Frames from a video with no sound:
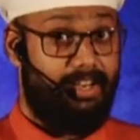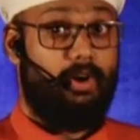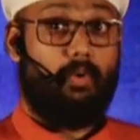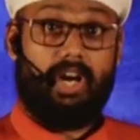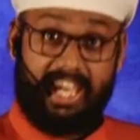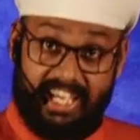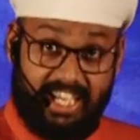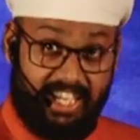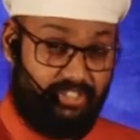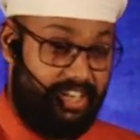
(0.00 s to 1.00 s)
What is
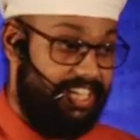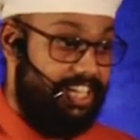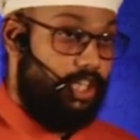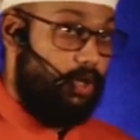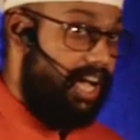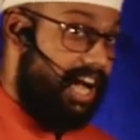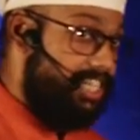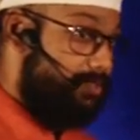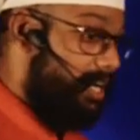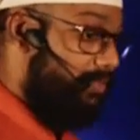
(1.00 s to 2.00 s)
history? So I
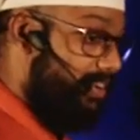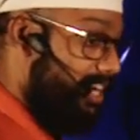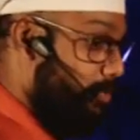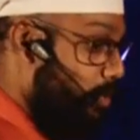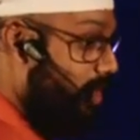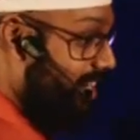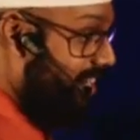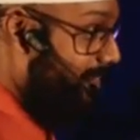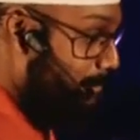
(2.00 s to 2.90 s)
asked my friend Google.